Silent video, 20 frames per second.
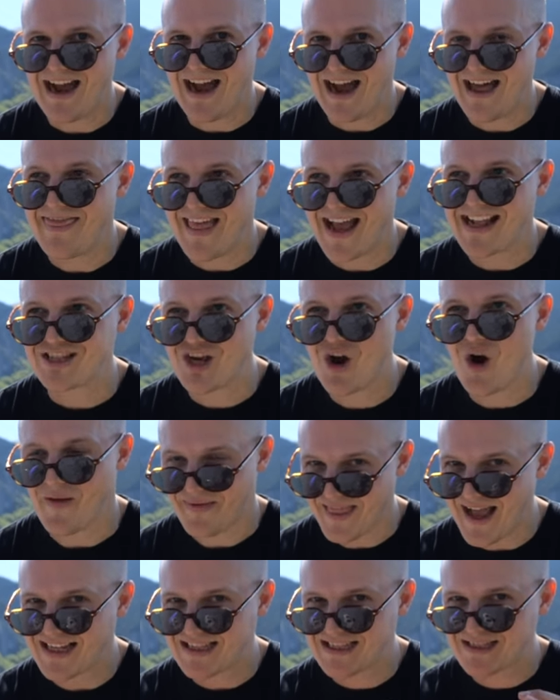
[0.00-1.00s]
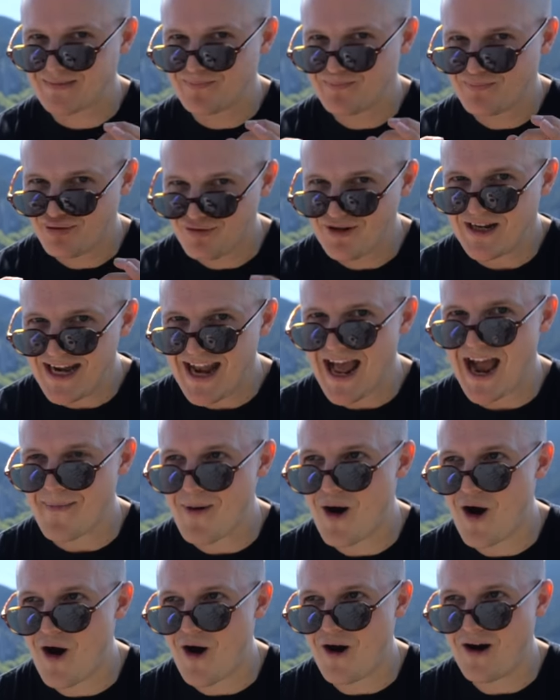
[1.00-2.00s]
And that's hot. That's pretty
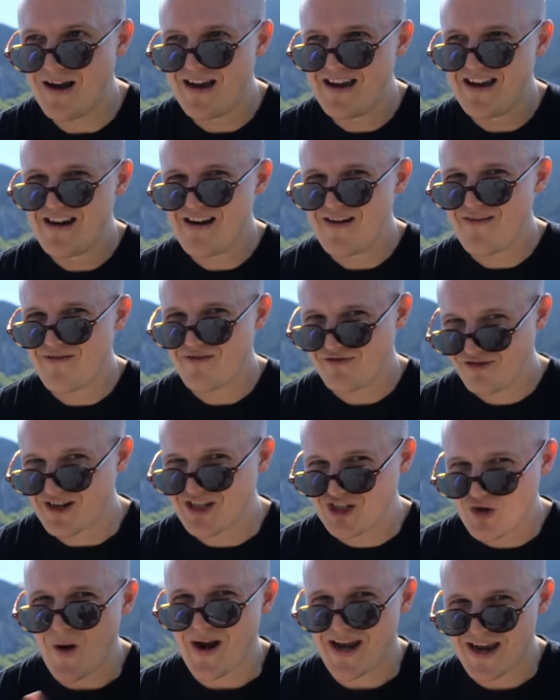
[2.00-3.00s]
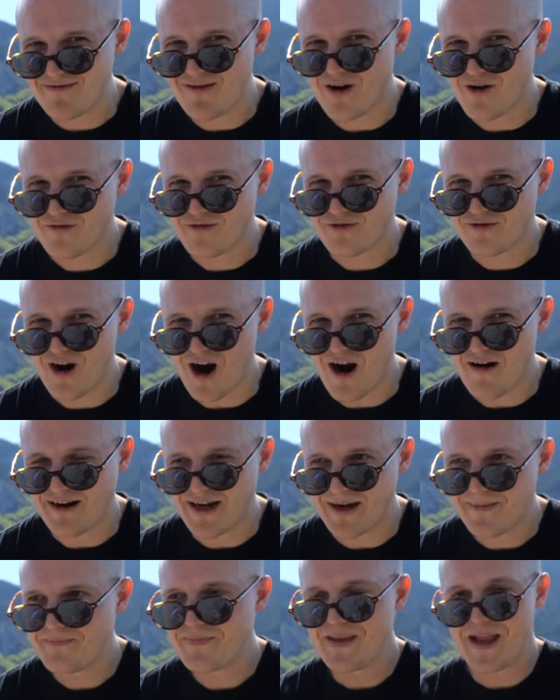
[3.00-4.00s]
damn hot for a 20-year-old
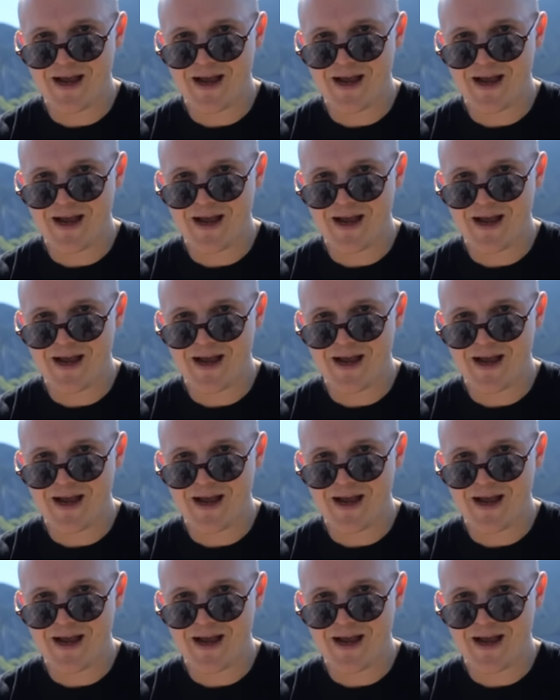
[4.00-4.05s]
Ferrari.